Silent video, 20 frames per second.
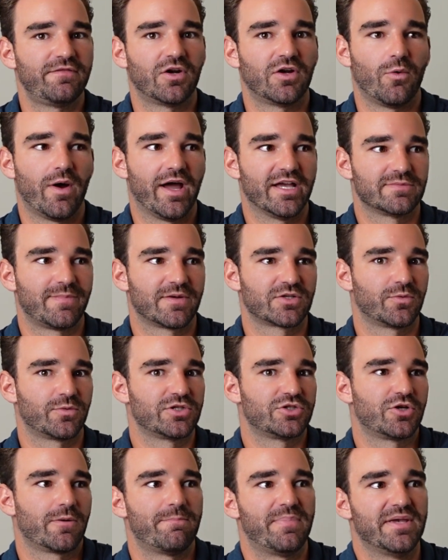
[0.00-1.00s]
in a way, especially when
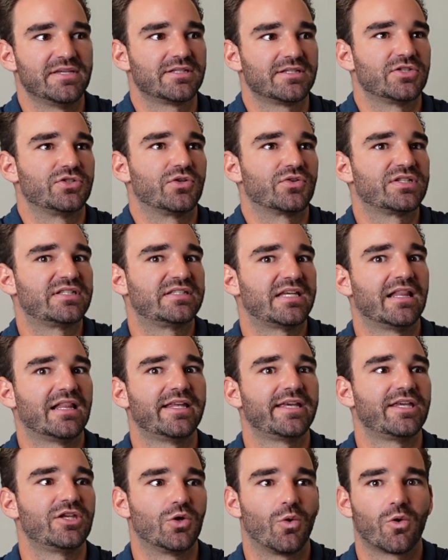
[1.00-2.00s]
it's your business, you're
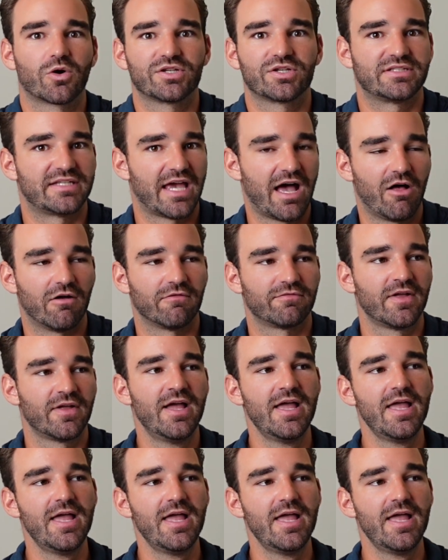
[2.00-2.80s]
selling yourself.